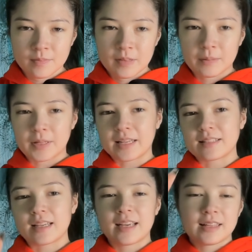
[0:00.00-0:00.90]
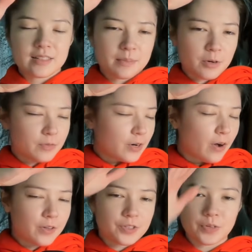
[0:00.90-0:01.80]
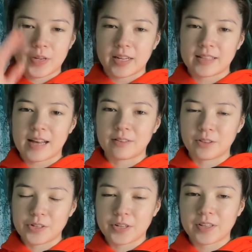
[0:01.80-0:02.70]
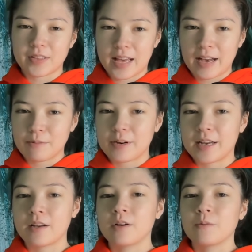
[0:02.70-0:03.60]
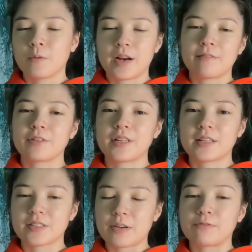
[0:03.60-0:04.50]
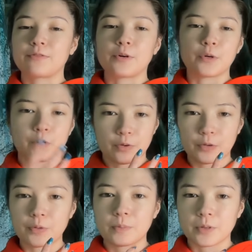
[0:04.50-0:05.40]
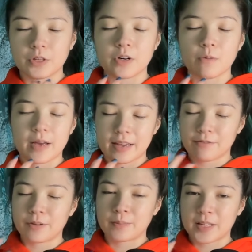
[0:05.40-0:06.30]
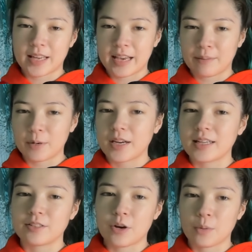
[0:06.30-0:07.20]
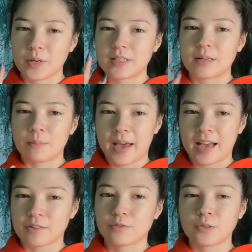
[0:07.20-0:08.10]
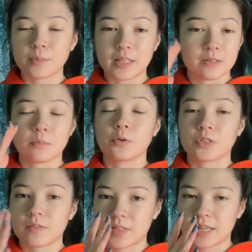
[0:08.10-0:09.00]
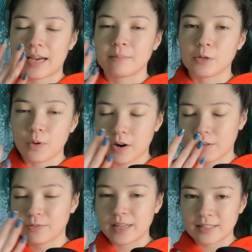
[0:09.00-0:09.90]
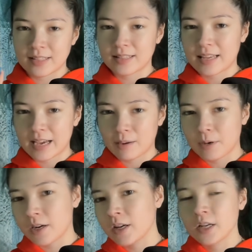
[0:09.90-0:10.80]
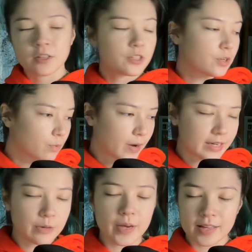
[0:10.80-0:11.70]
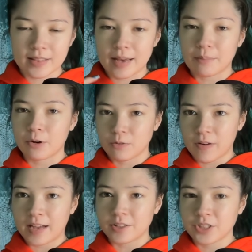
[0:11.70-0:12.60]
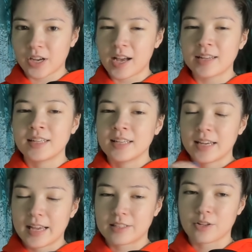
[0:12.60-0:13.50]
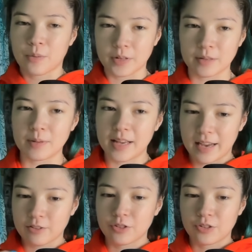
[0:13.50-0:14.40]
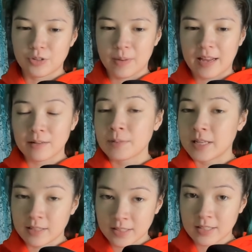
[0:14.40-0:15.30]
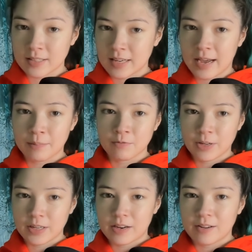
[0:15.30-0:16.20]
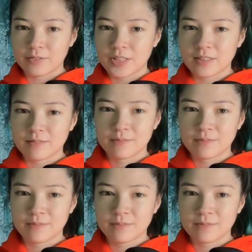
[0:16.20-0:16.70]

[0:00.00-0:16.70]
Like as the hands come over, also getting that look that way. Whenever there's a full group look away from the camera, it's always impactful because most of the time you are facing the camera. So when you hit that profile shot, it's going to be extra dramatic because it doesn't happen very often.